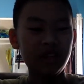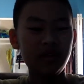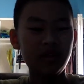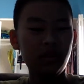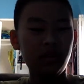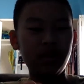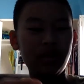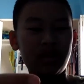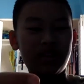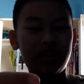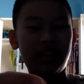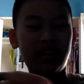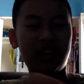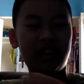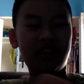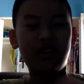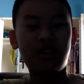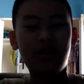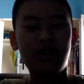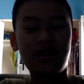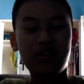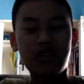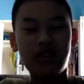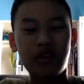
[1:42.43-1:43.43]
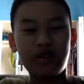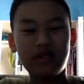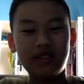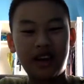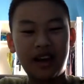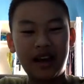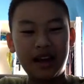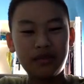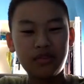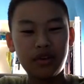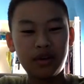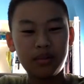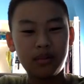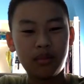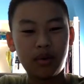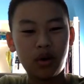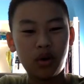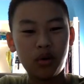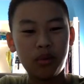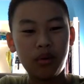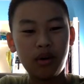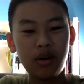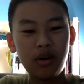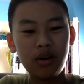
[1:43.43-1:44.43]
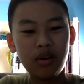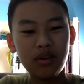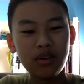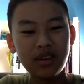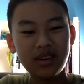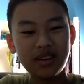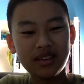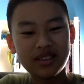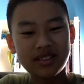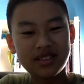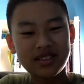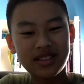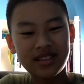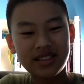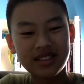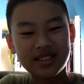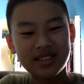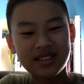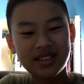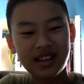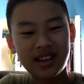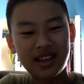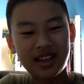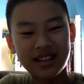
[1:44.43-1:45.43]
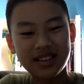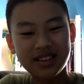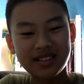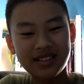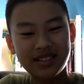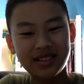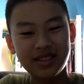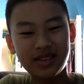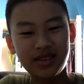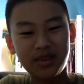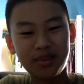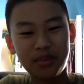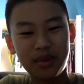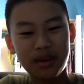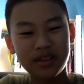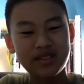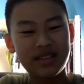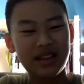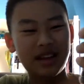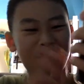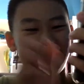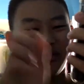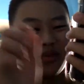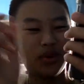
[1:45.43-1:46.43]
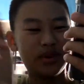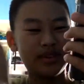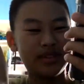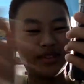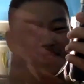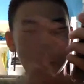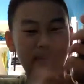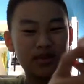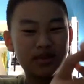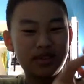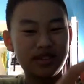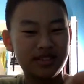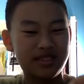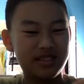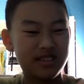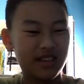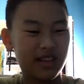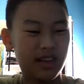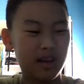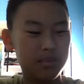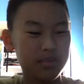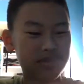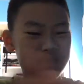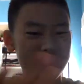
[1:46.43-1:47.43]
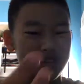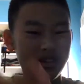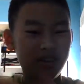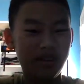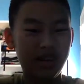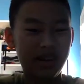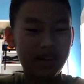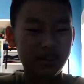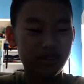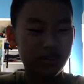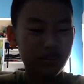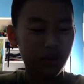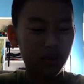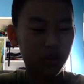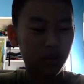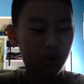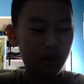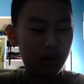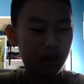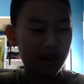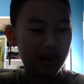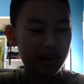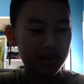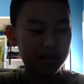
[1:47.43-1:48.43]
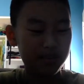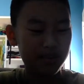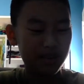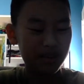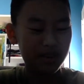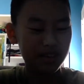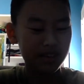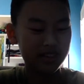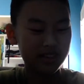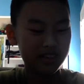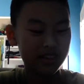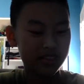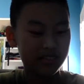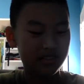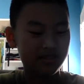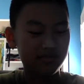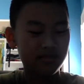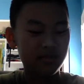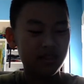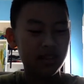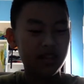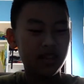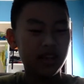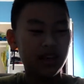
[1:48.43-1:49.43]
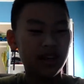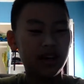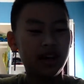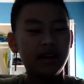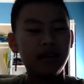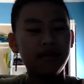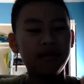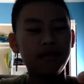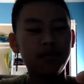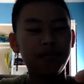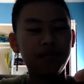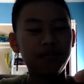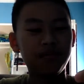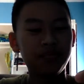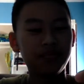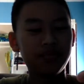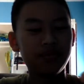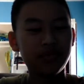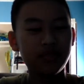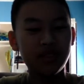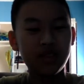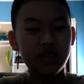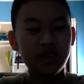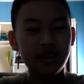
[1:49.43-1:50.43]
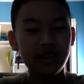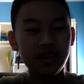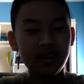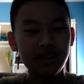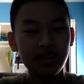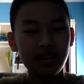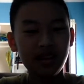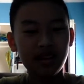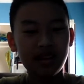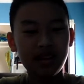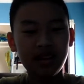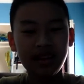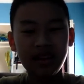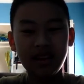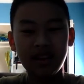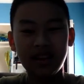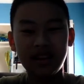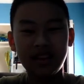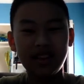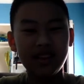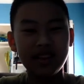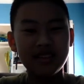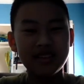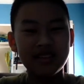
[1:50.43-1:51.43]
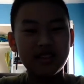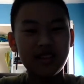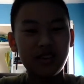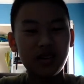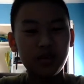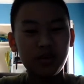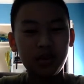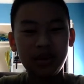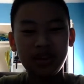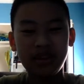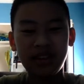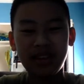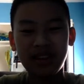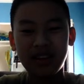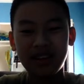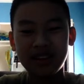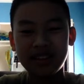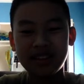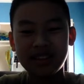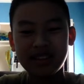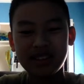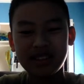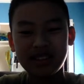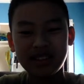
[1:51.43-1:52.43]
when you click go live on mobile, it says that you must have 1,000 subs. So I don't know why, but yeah. Okay, let's start reading it.